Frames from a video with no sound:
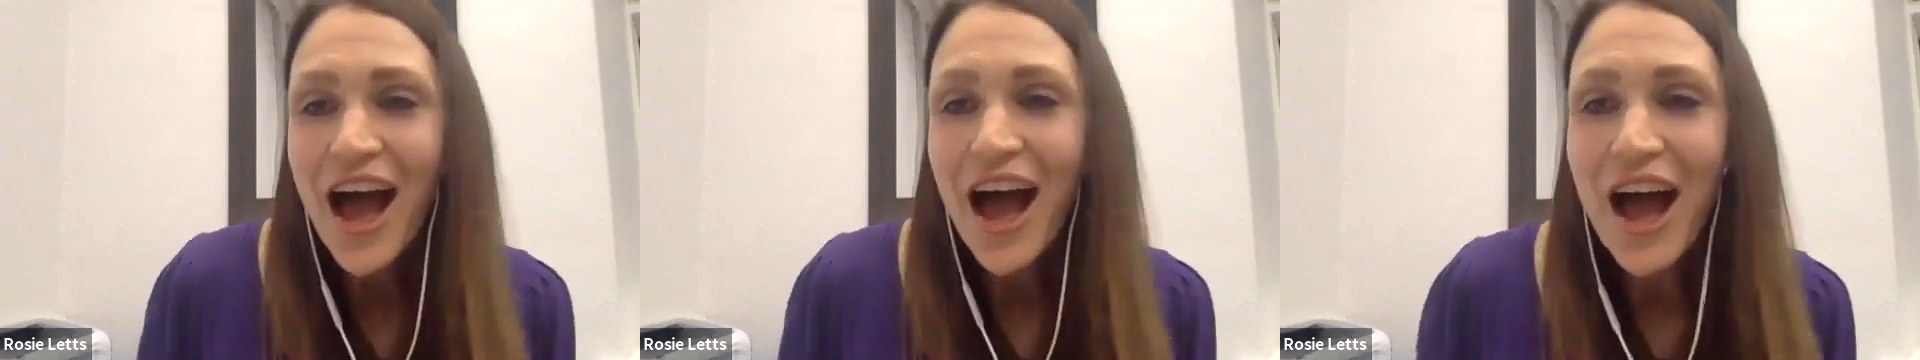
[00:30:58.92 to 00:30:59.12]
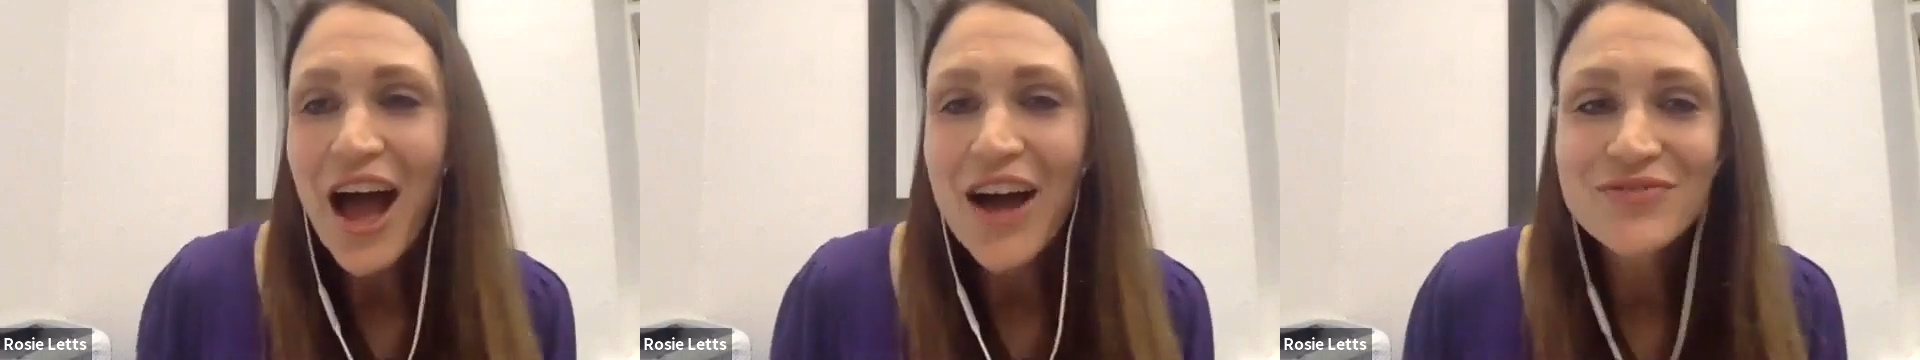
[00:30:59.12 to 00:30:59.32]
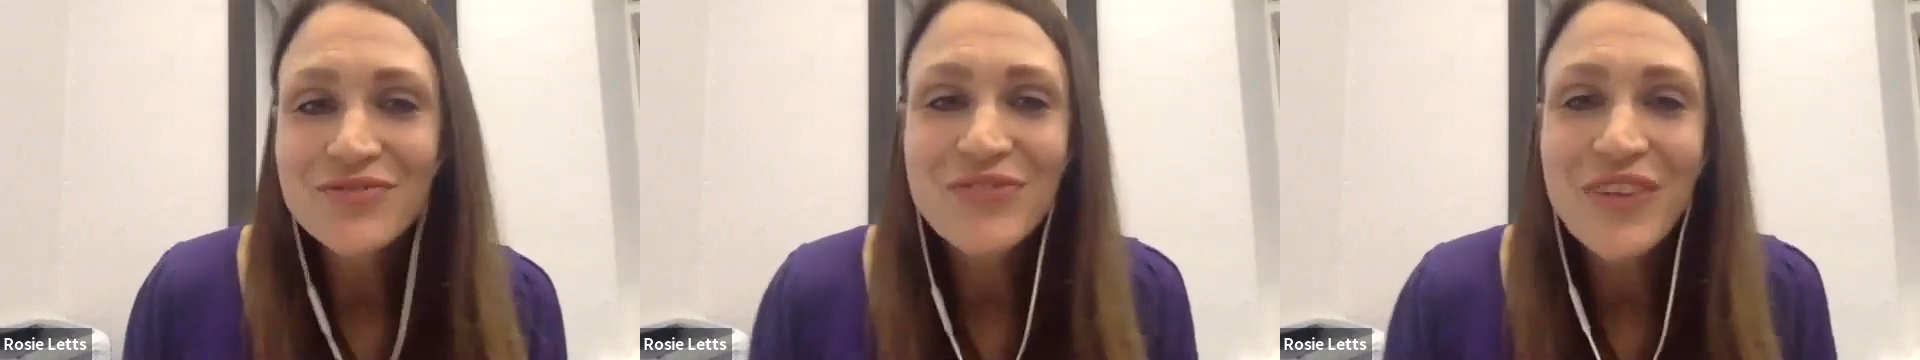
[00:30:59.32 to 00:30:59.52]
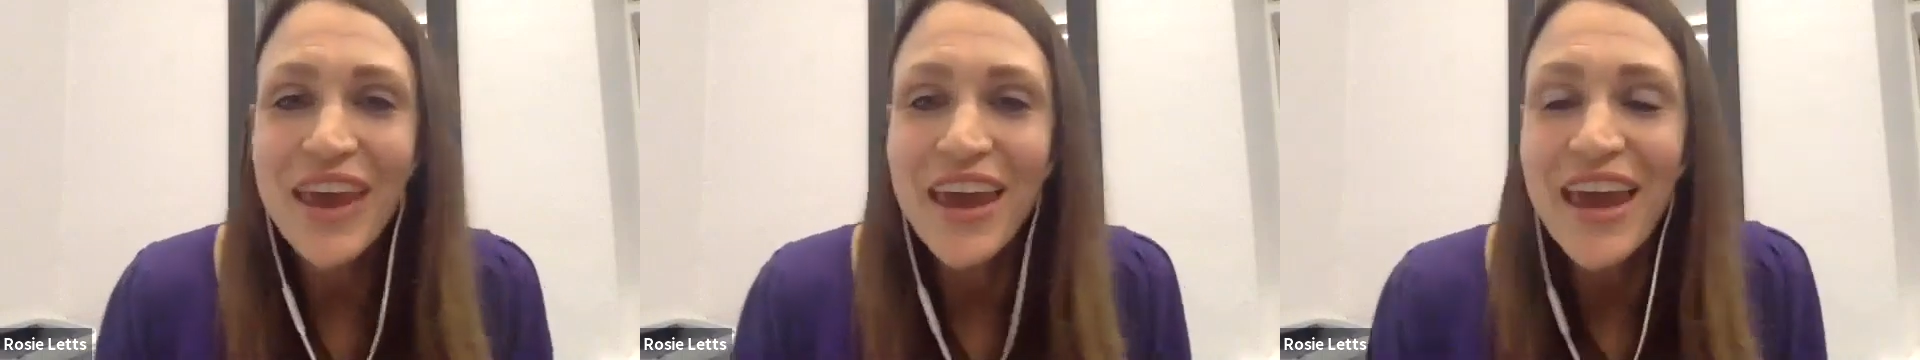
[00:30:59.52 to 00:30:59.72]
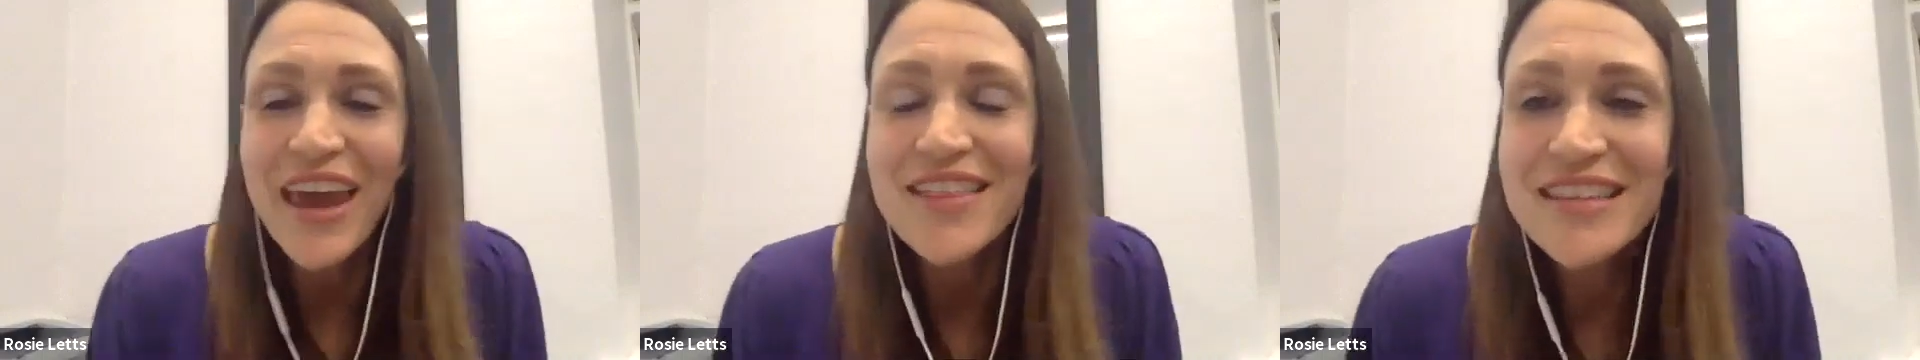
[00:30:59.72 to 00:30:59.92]

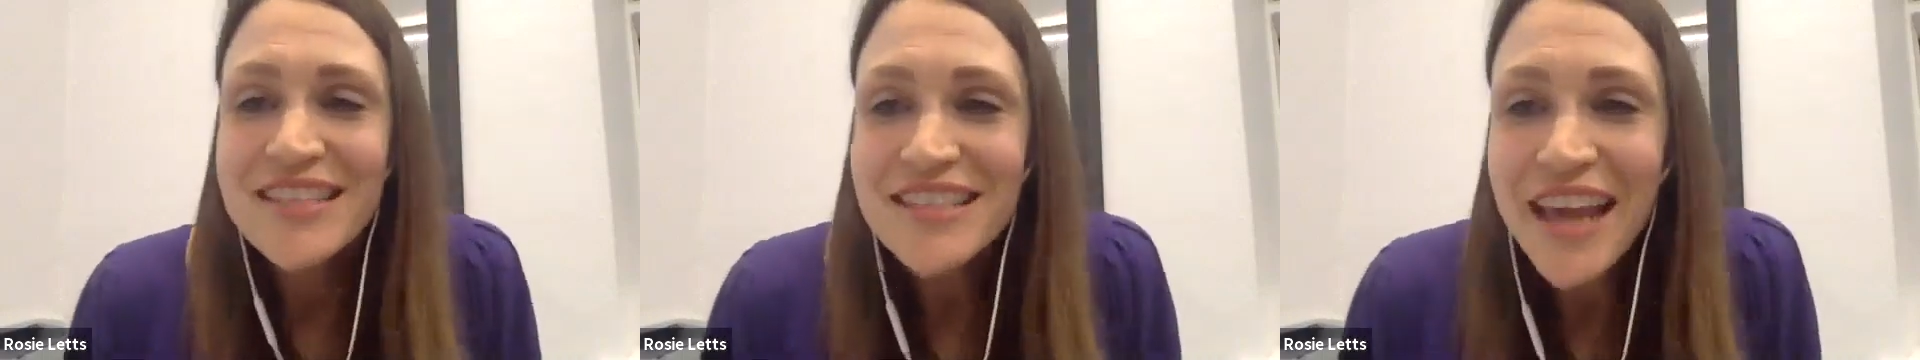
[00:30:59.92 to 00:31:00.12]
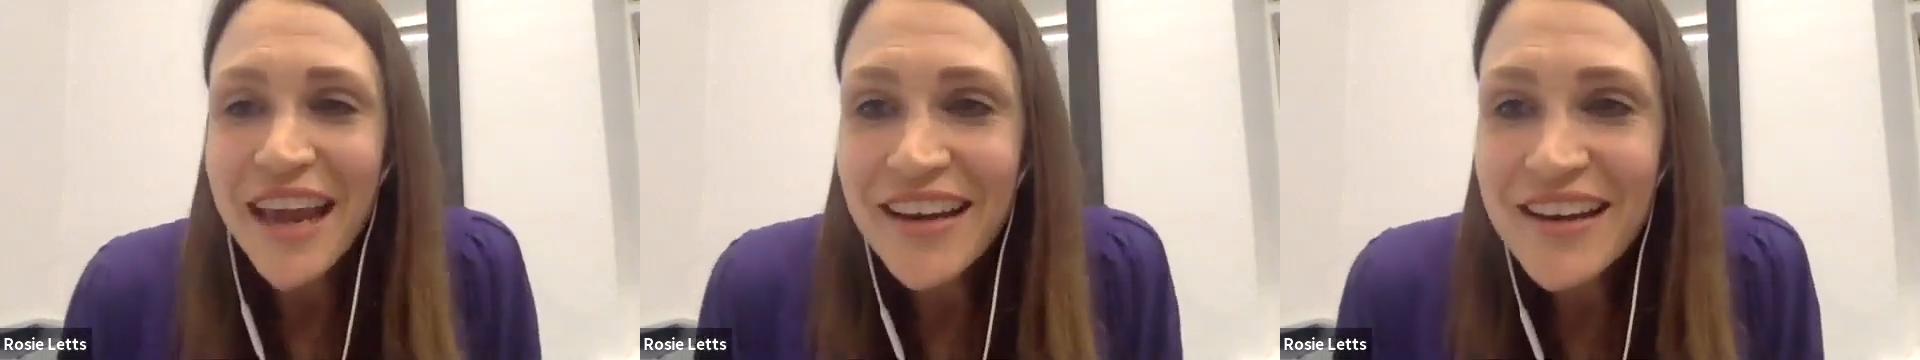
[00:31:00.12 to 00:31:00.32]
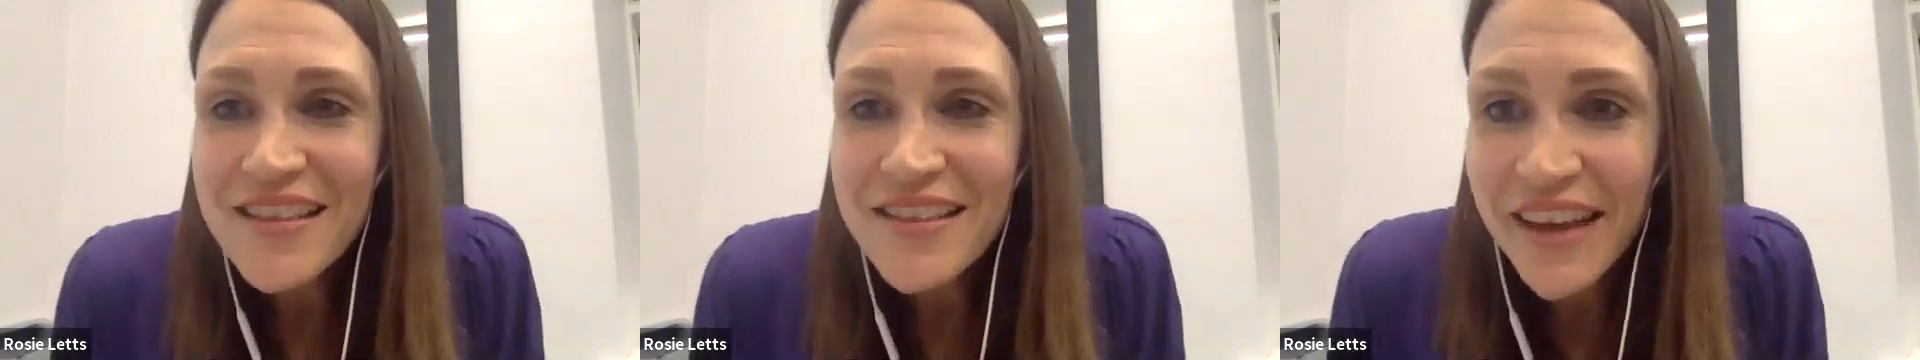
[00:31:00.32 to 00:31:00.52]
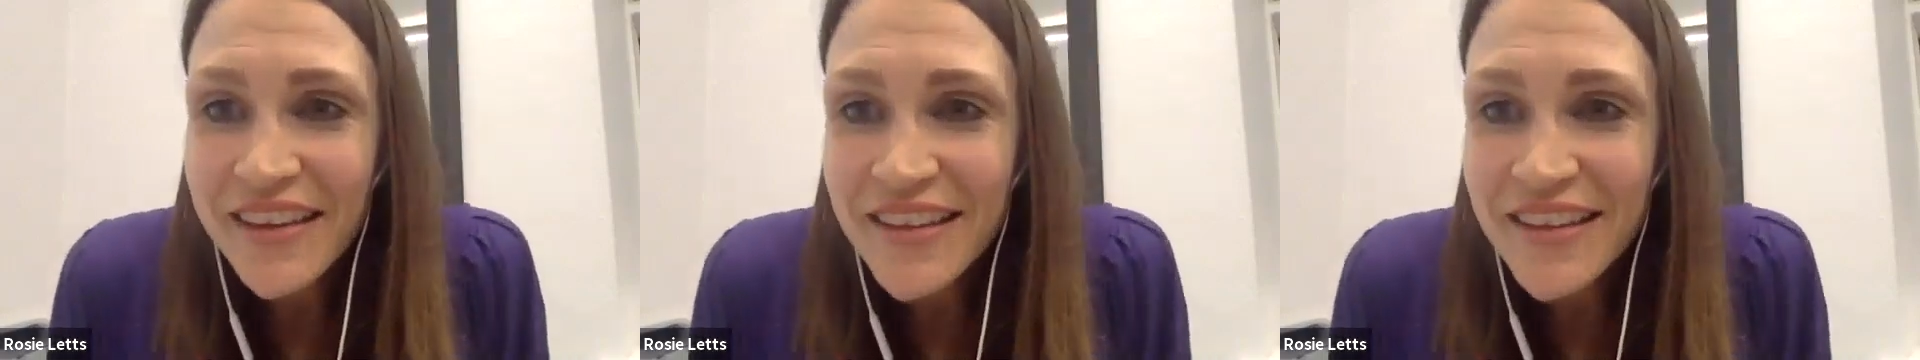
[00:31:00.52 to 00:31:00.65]
The second thing,